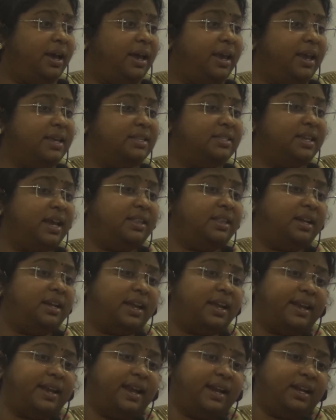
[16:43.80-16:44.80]
is neither
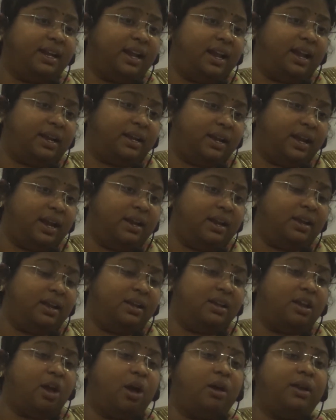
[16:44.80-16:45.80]
directly elected
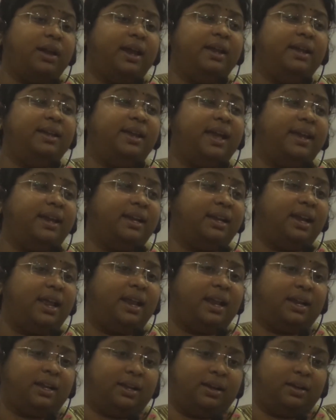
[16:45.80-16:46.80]
nor indirectly
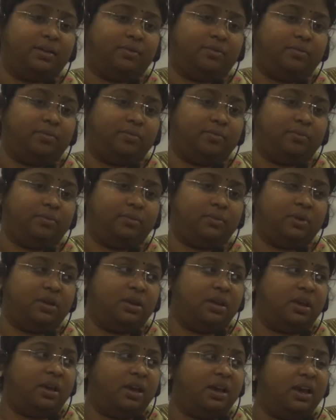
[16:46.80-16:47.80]
elected.
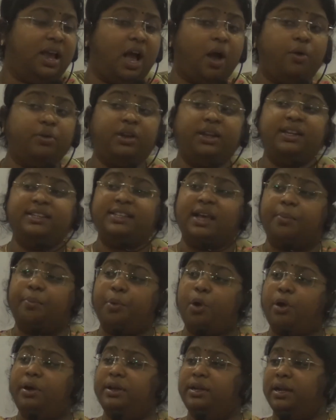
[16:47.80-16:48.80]
Governor is
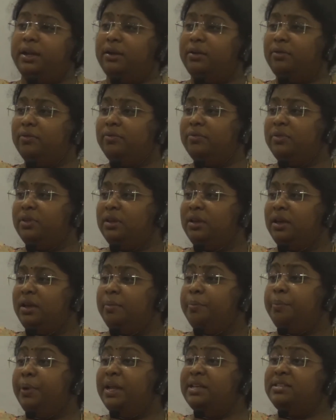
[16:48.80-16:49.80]
appointed.
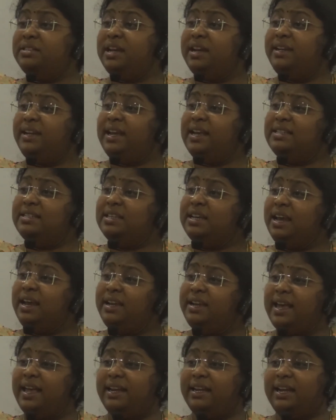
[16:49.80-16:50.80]
President is
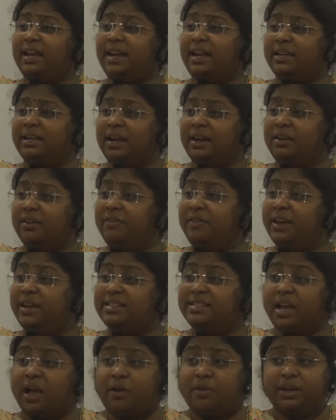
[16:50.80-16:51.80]
indirectly elected,
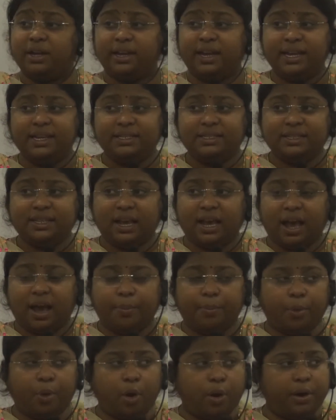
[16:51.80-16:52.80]
whereas Governor is
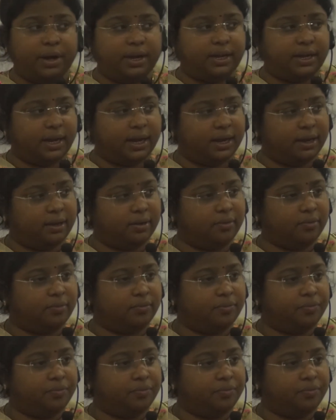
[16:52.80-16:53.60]
appointed.